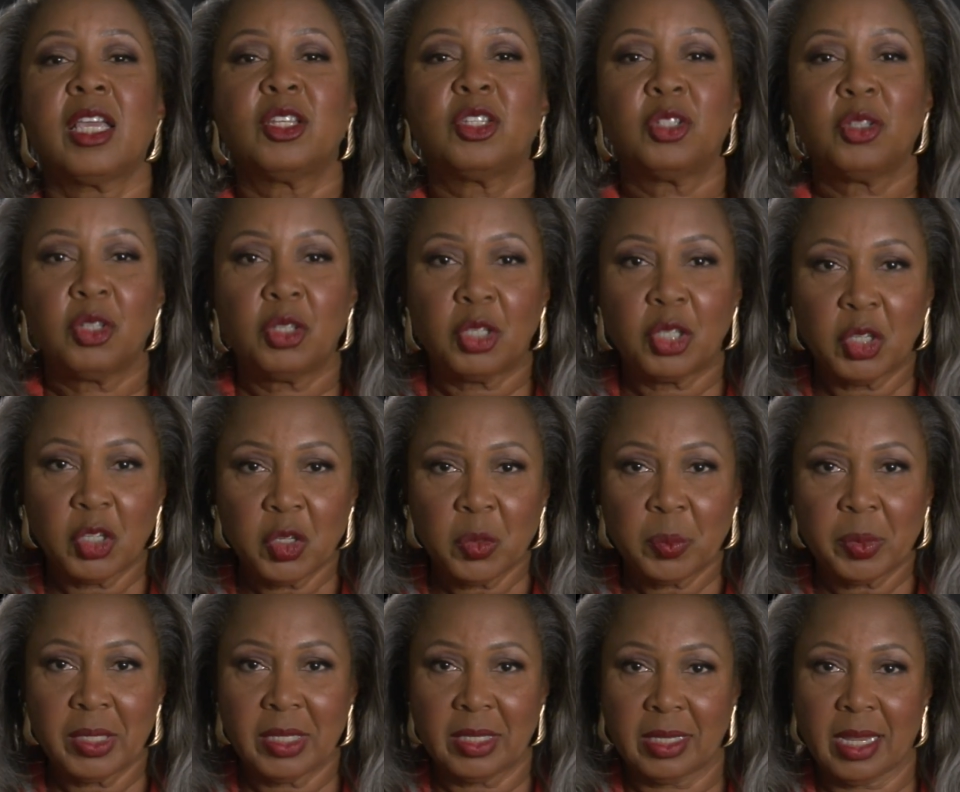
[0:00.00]
Do you
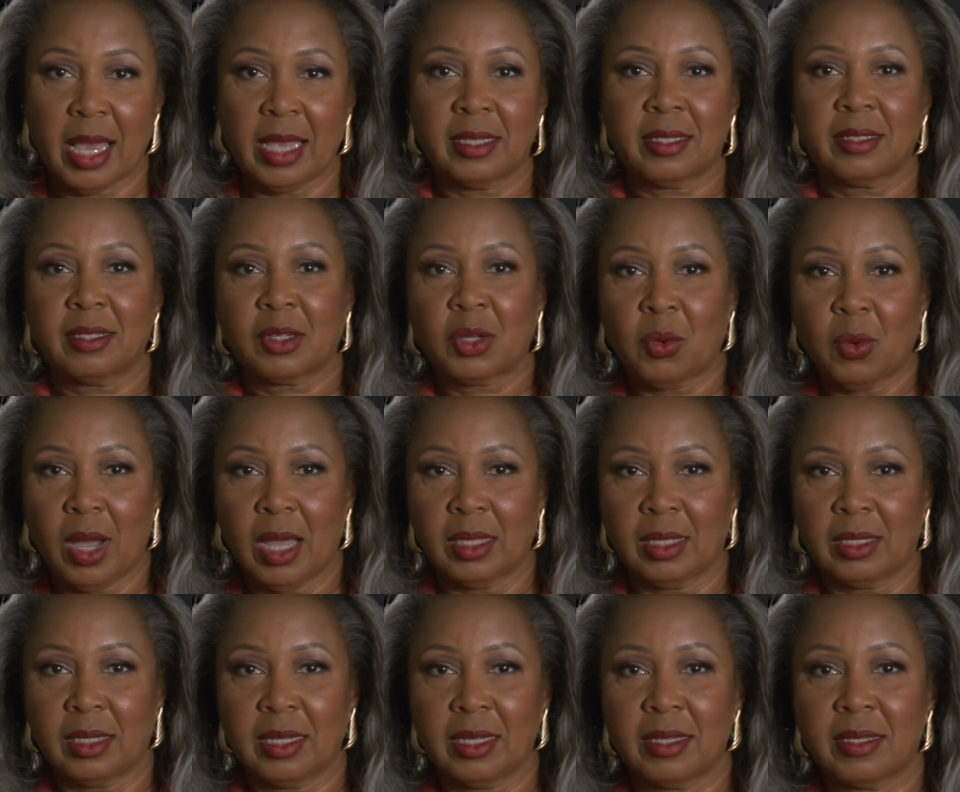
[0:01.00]
possess the
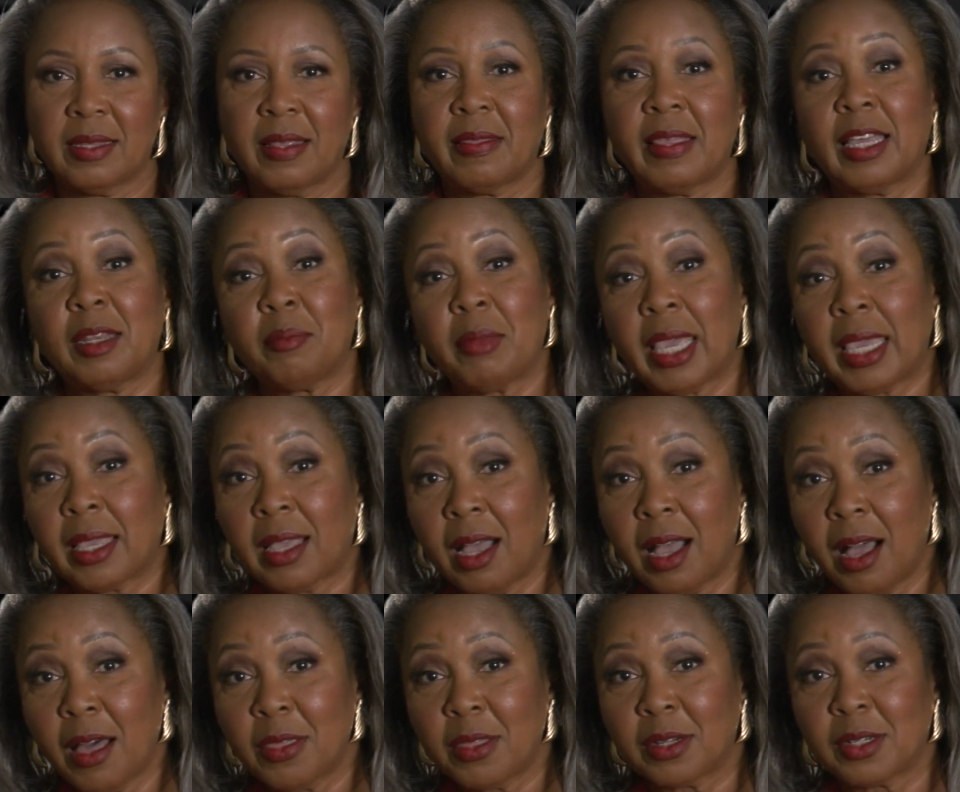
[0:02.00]
qualities that make
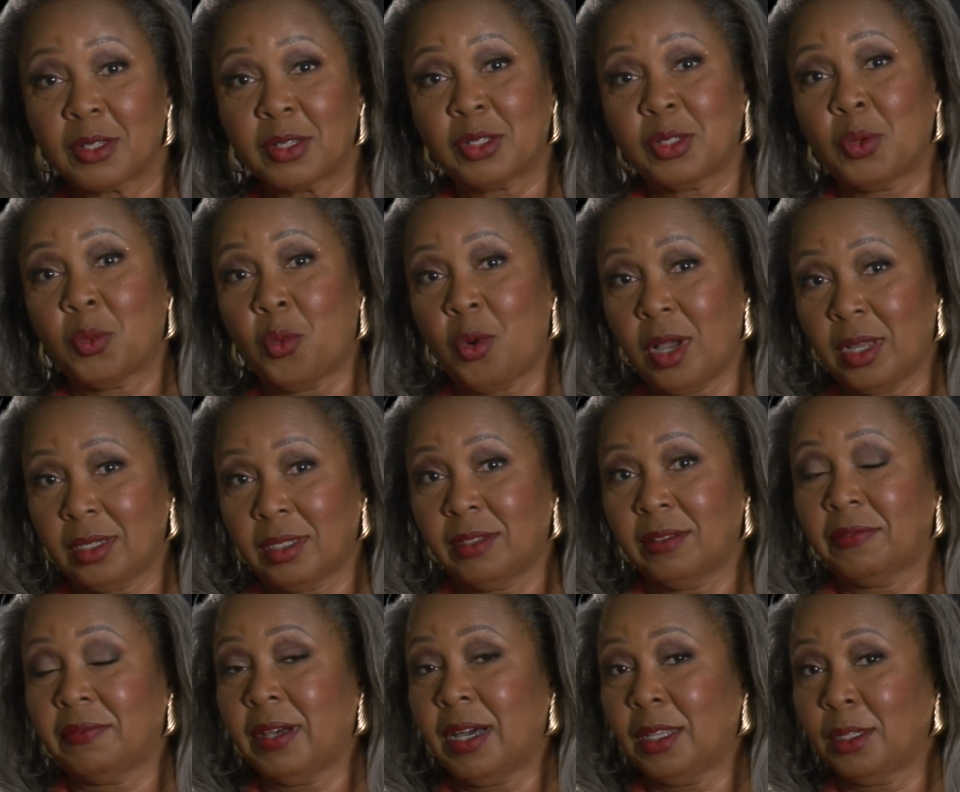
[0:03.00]
others want to
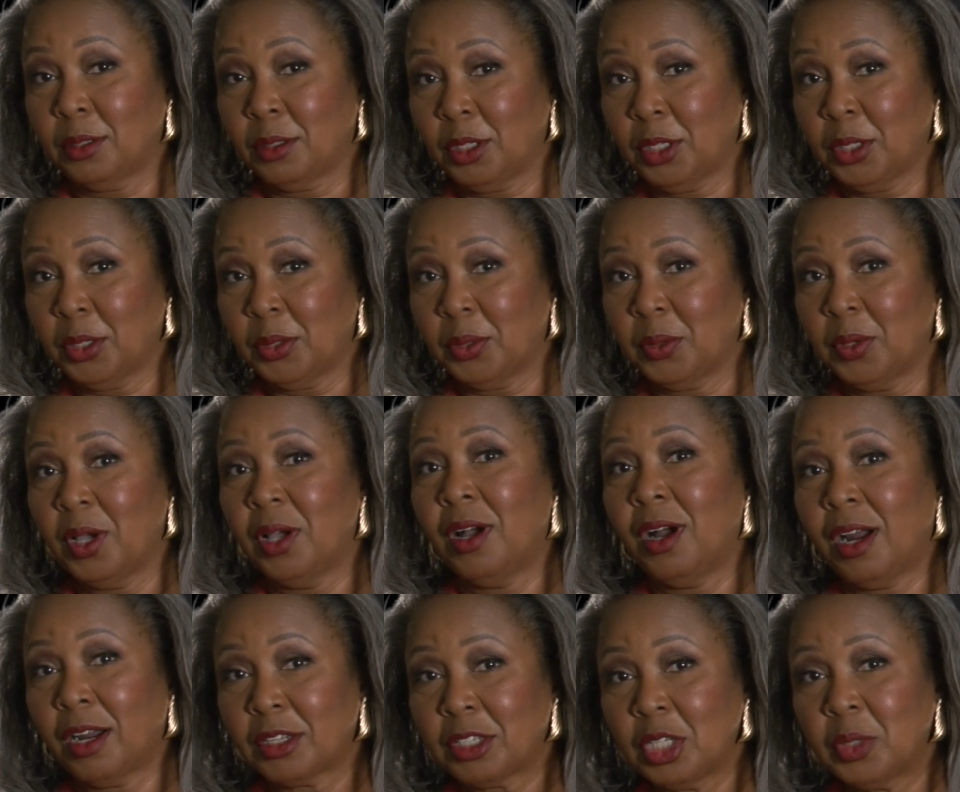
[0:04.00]
follow you?
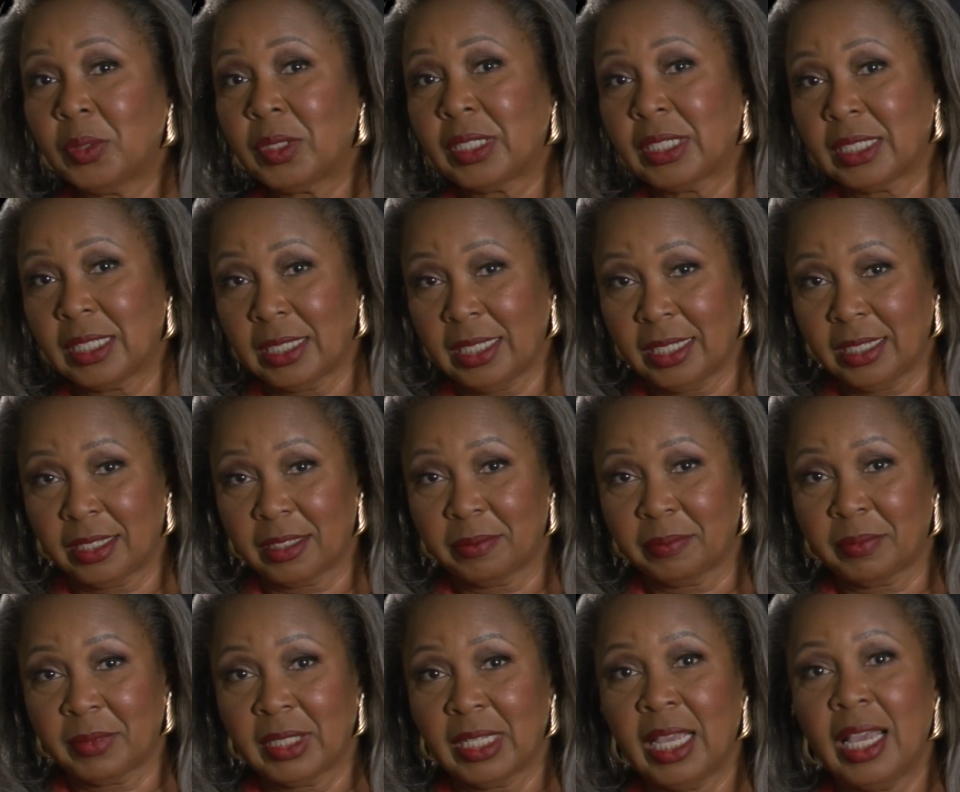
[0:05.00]
Are you a good leader?
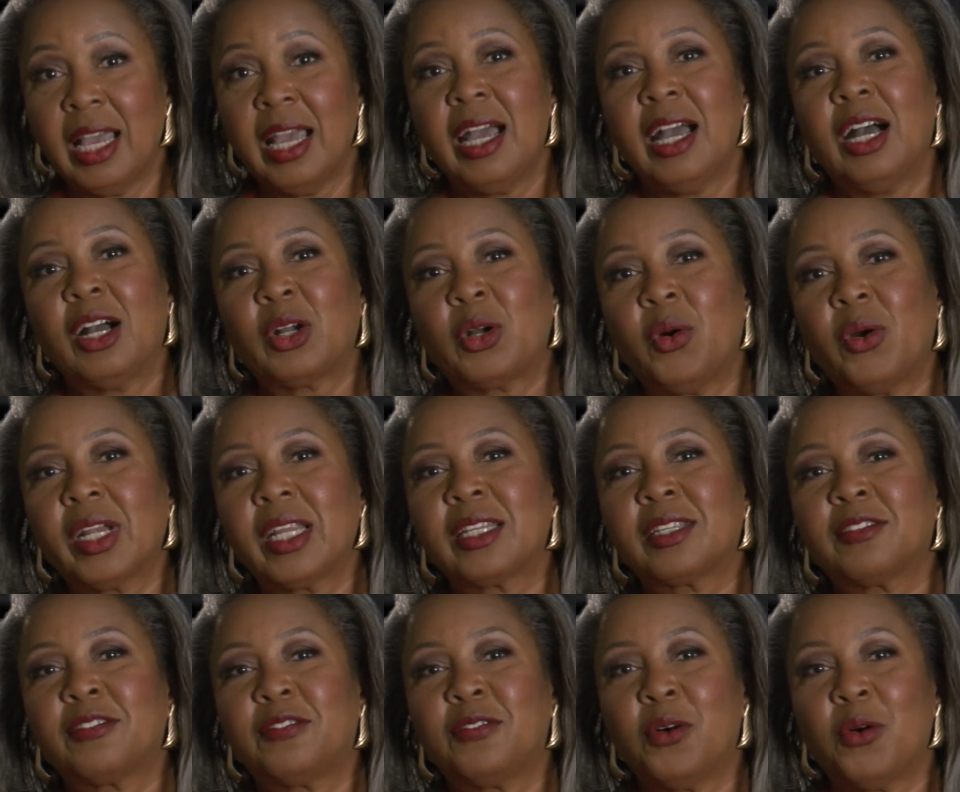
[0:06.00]
According
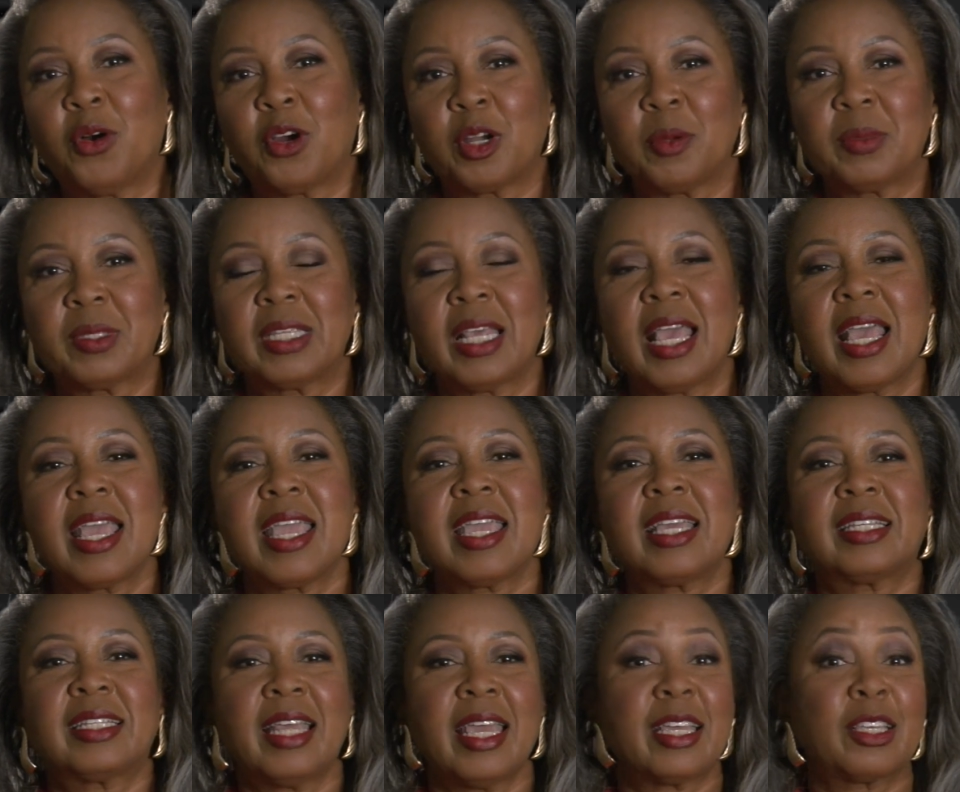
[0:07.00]
to Forbes,
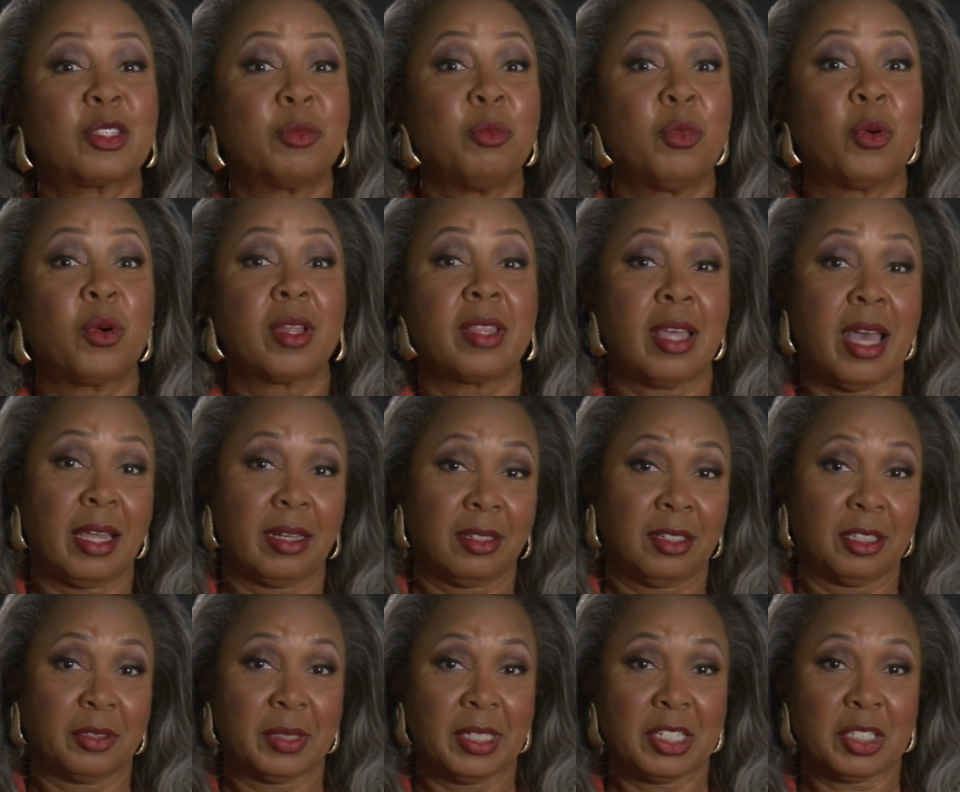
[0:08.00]
it takes more than
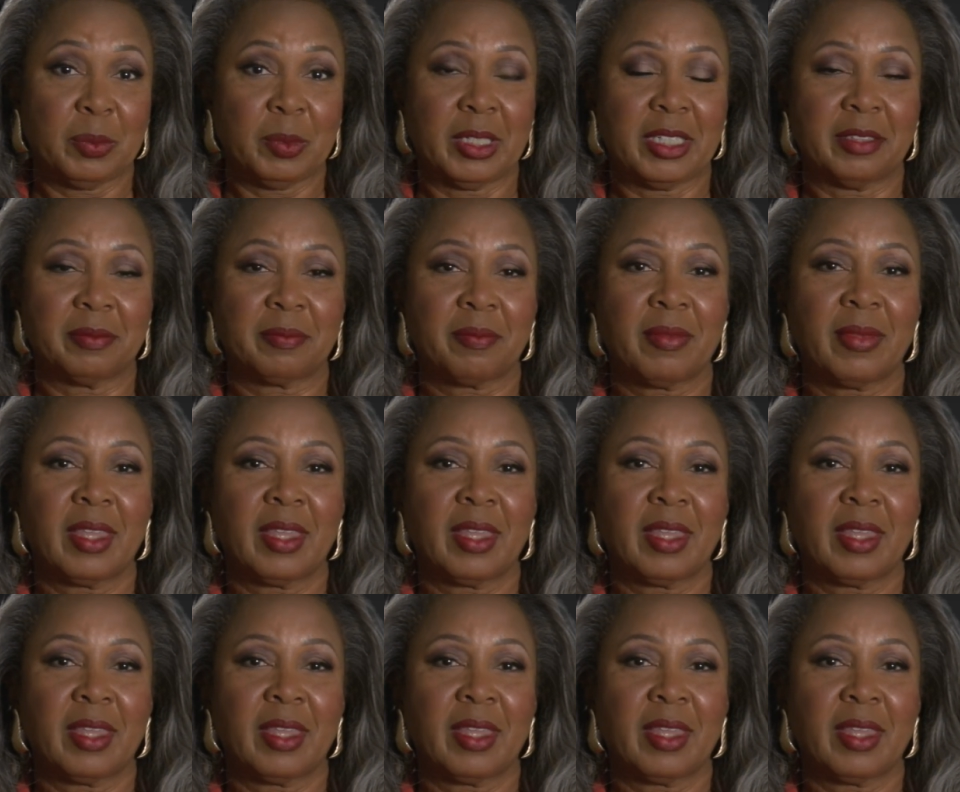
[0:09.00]
charisma.